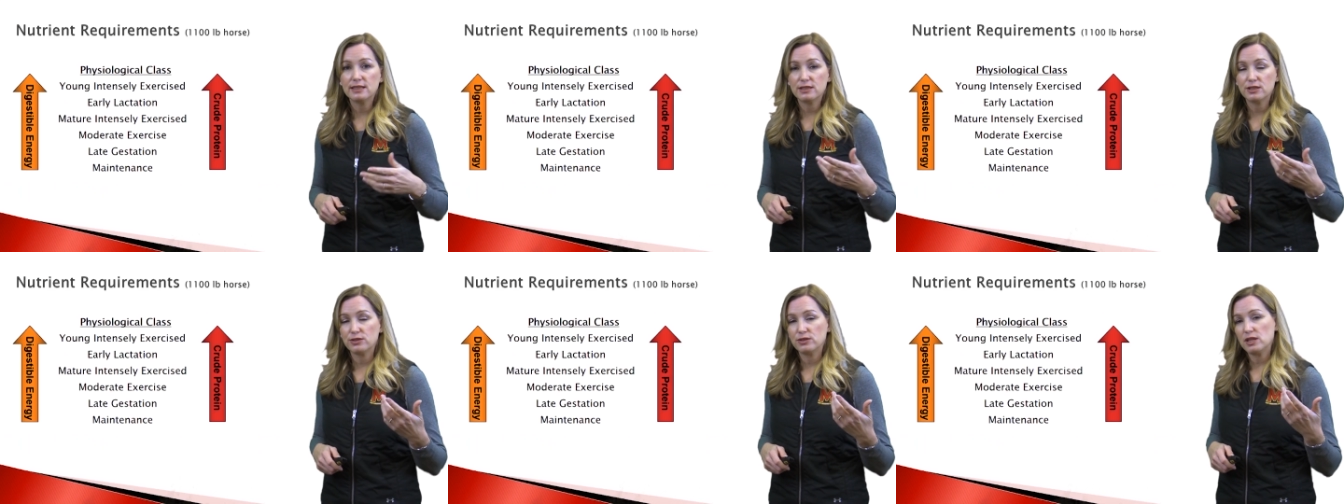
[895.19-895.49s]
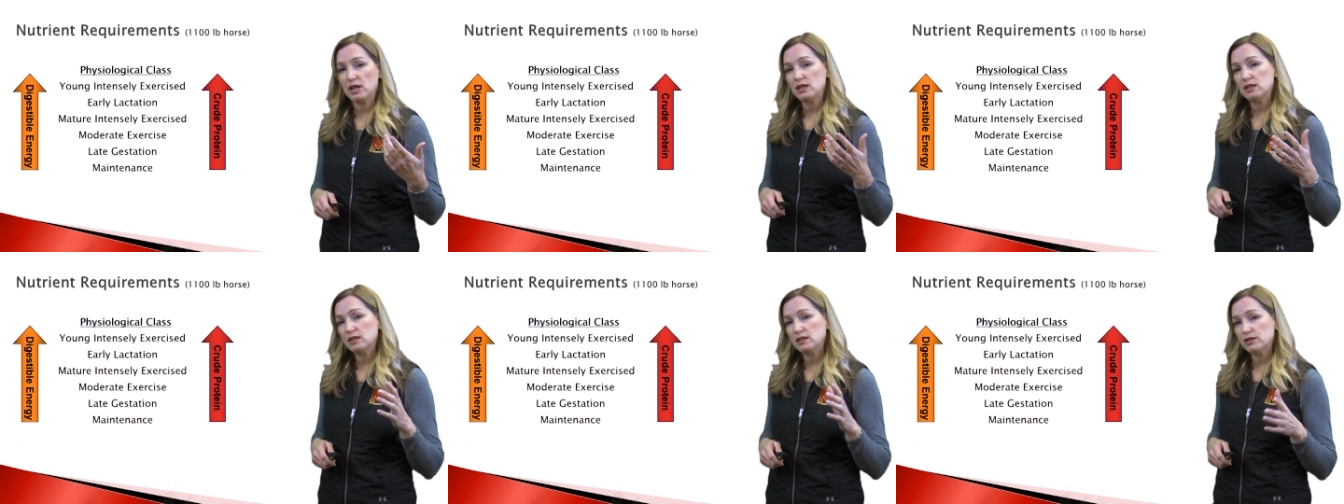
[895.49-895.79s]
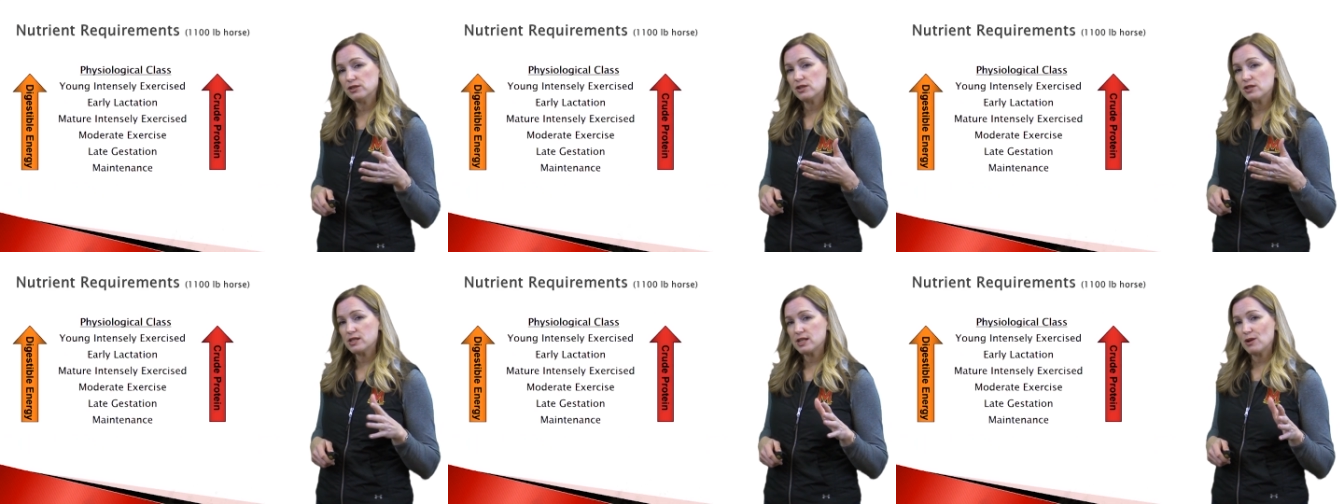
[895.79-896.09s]
to kind of
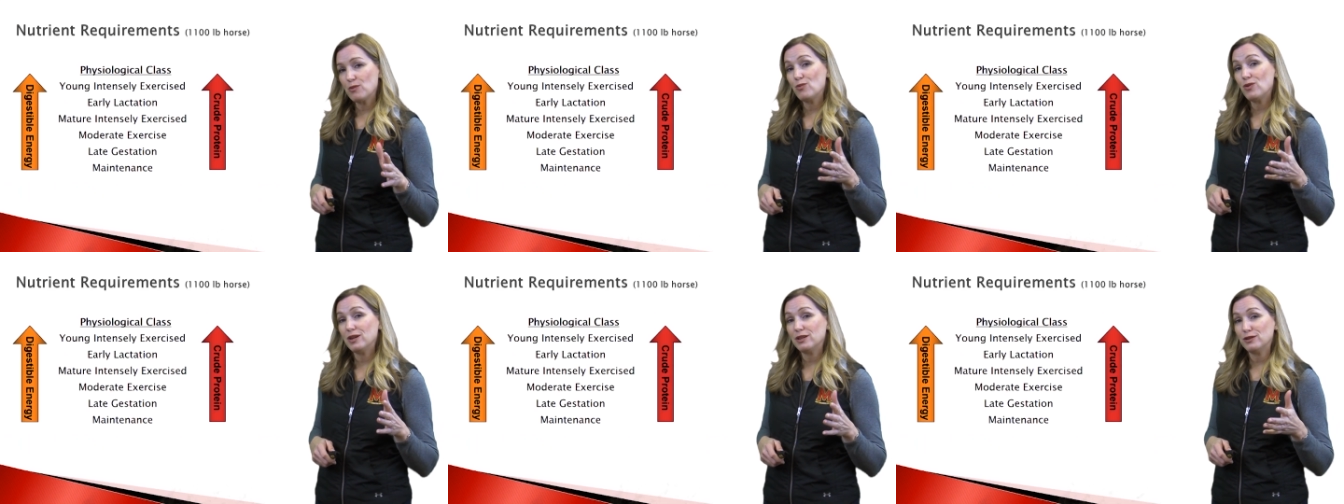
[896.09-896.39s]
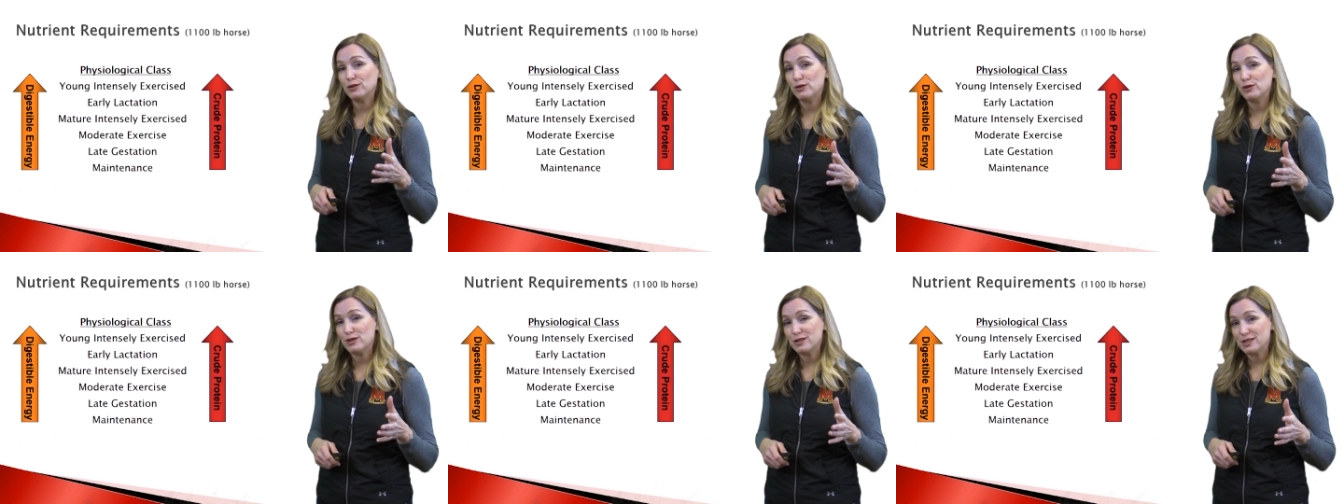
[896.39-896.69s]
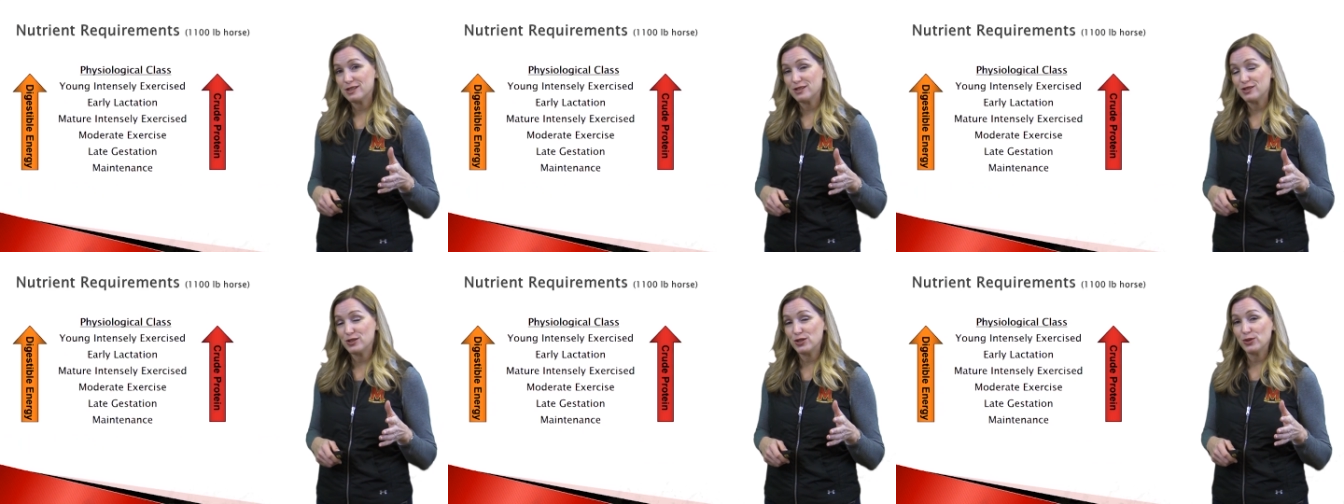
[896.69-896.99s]
understand what your horse
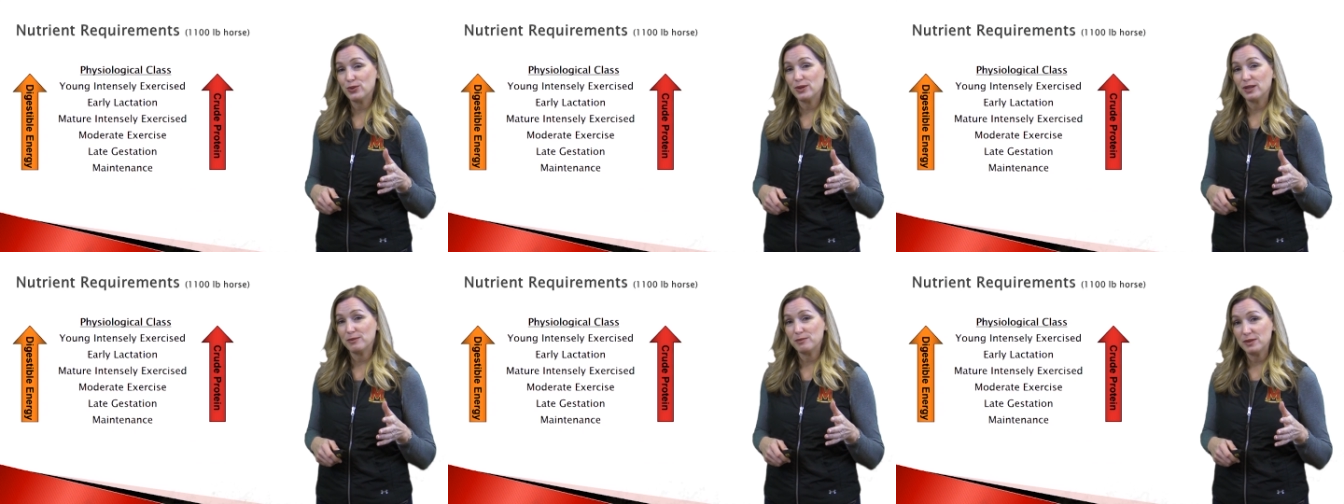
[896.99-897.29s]
is doing,